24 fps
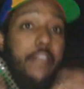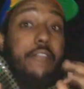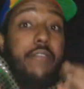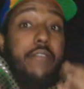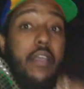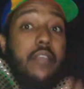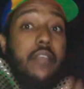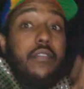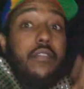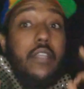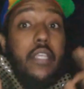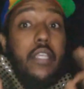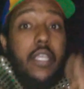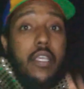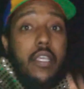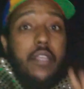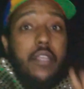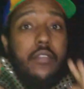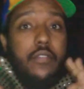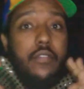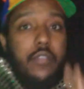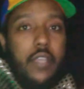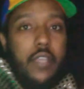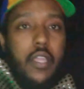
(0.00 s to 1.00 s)
investing
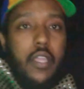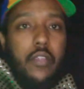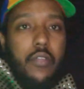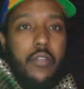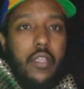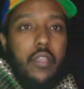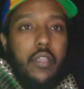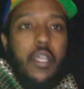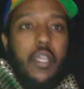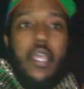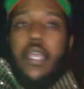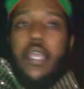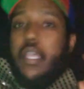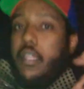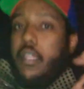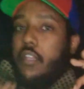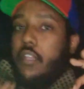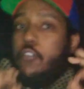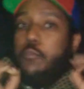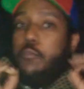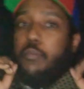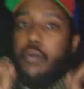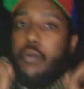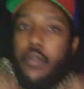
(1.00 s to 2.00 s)
is scary. It
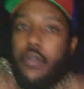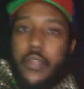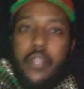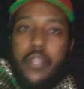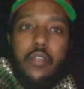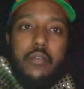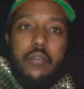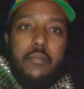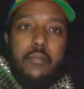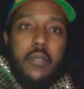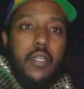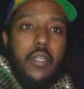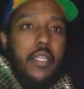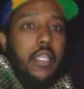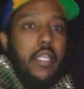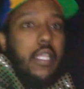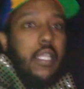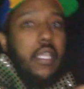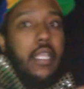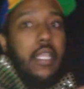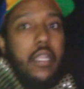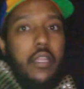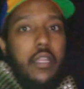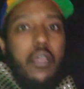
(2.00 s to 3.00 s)
is putting your
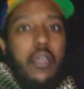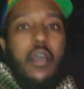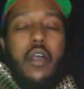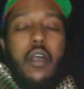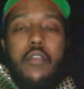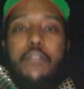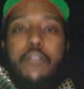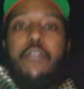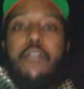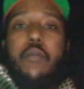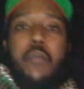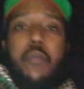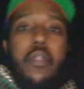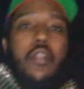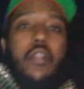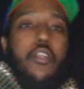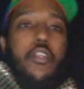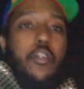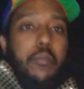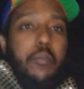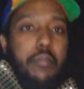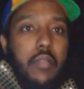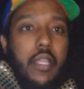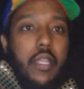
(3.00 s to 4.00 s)
money in an
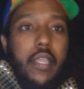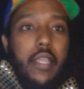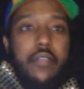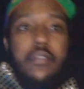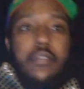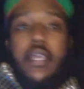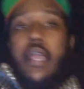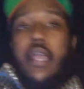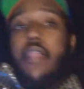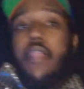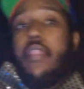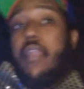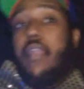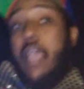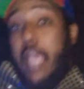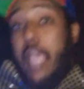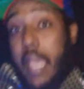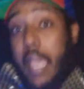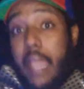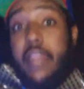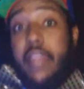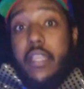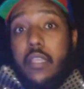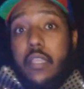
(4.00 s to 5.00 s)
unfamiliar place,
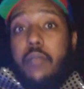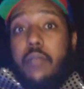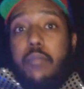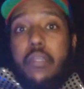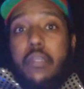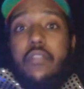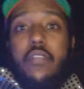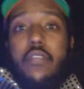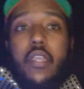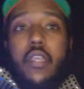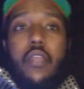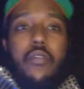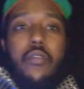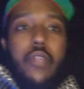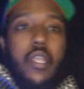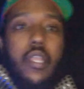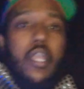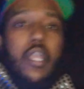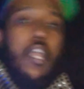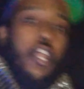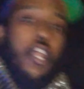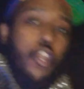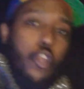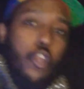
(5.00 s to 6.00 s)
and it can be scary.
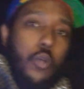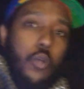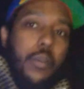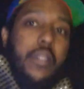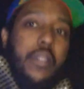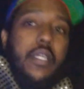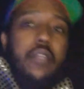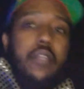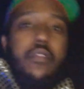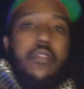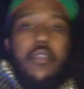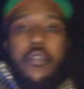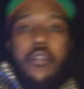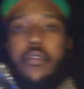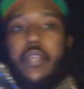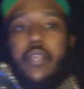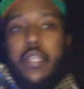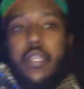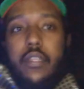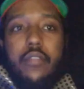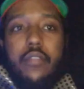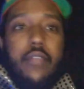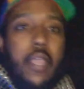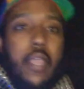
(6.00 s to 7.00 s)
Knowing that there
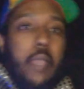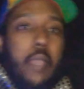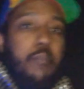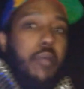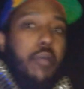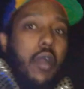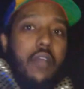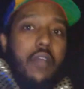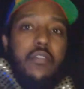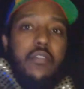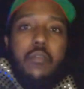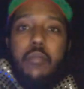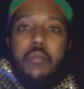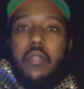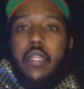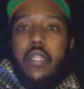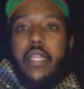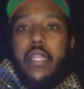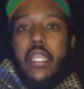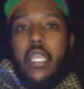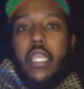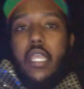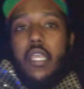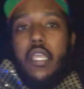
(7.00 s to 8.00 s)
is a
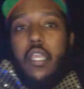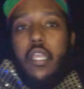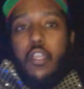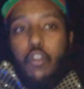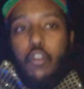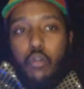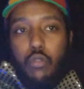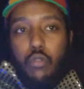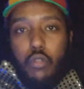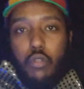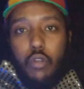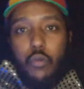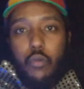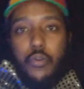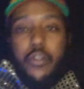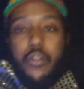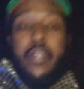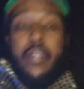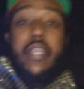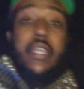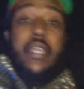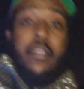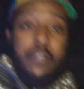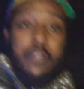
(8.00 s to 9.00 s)
possibility it can go
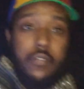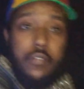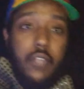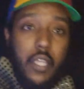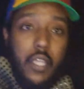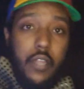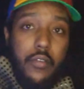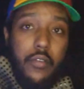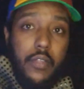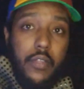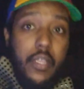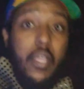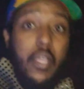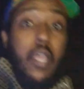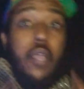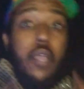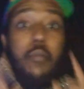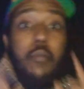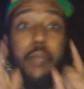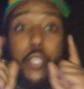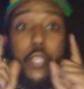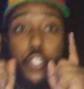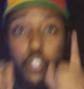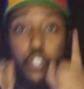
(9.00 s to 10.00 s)
lower is scary.
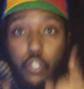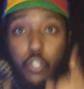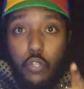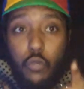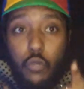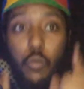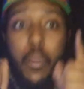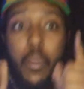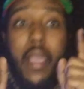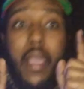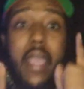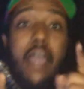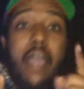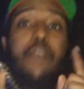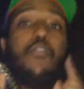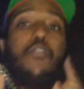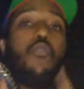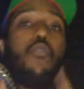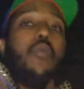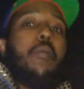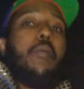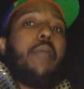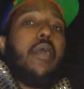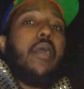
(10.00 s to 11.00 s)
But you have
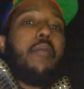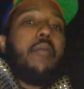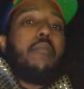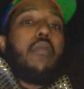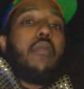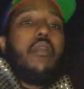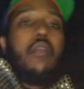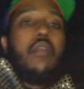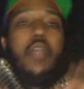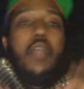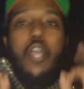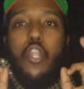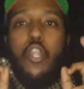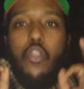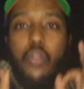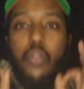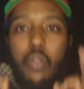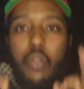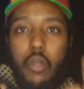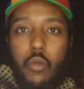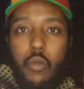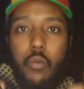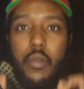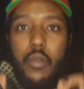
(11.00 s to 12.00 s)
to remember,
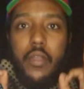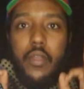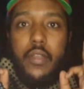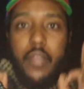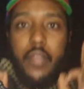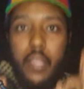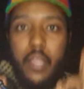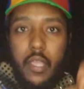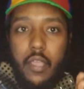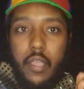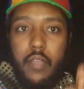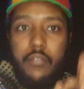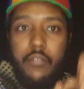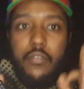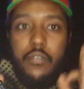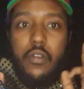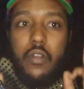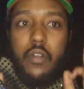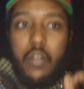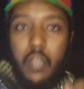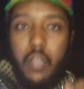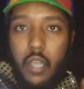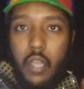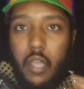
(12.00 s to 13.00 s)
no one
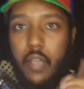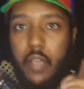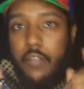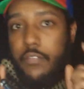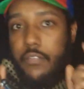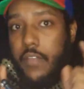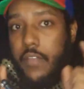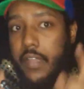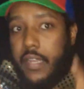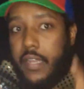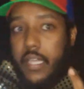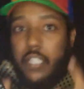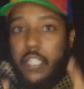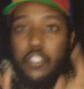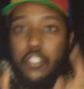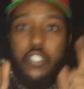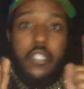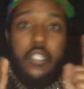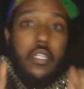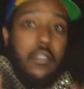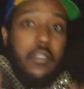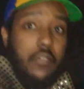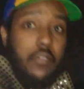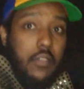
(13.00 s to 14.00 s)
ever got
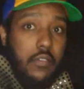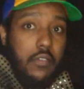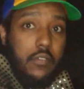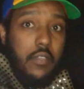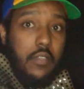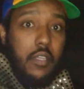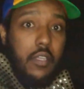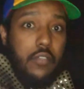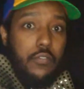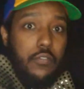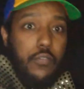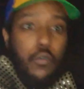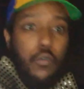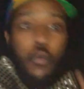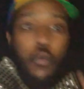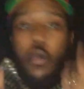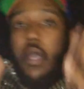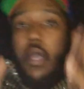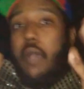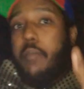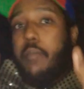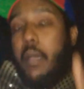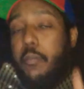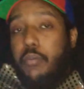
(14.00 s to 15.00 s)
financially
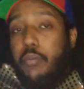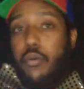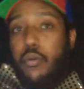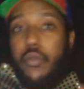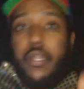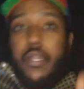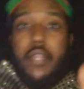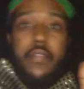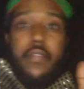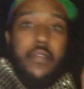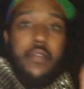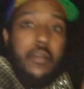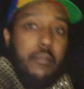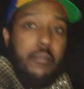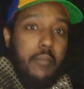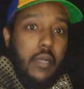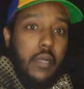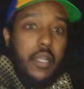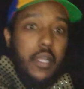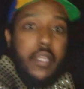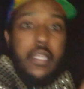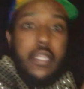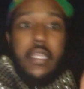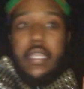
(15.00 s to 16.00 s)
successful by putting their
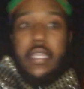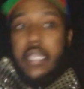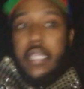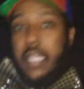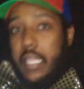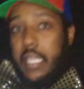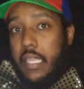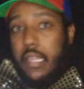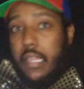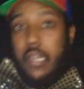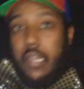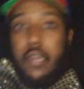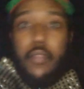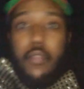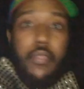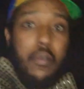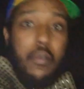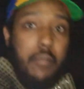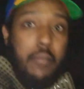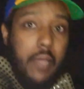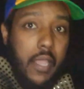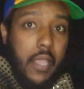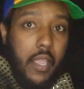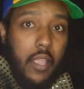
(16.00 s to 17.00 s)
money in
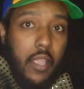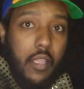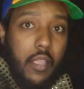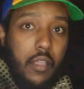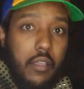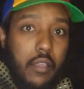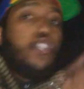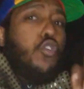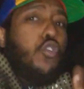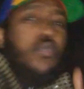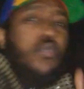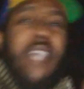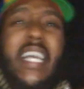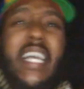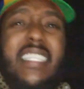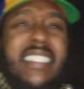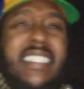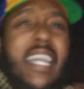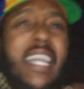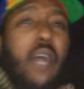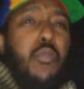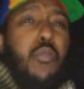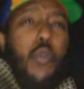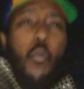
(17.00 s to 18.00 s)
the bank. So
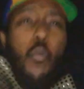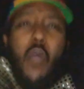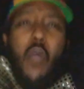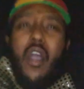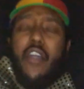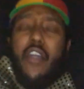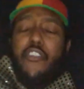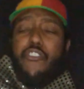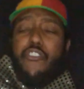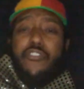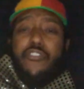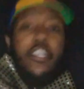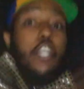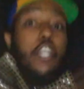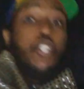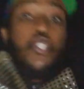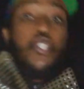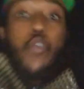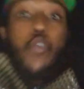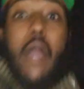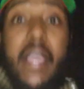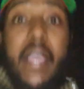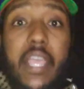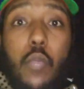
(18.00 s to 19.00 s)
test out the waters.
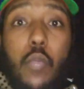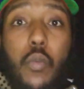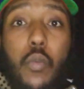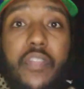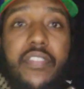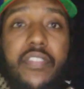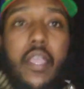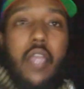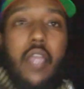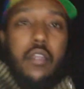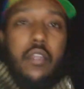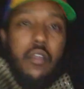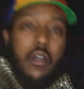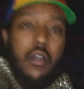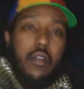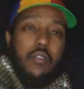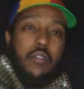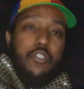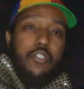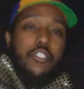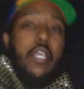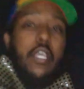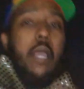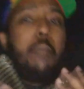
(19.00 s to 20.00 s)
Try it with
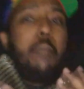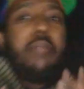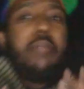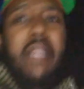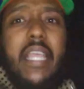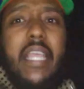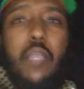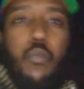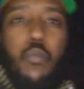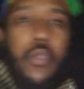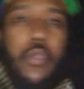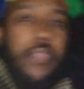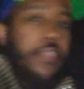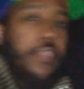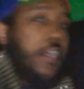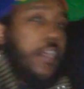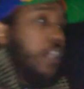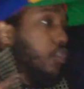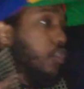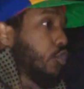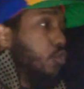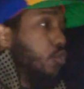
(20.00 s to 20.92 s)
$10. Play with it,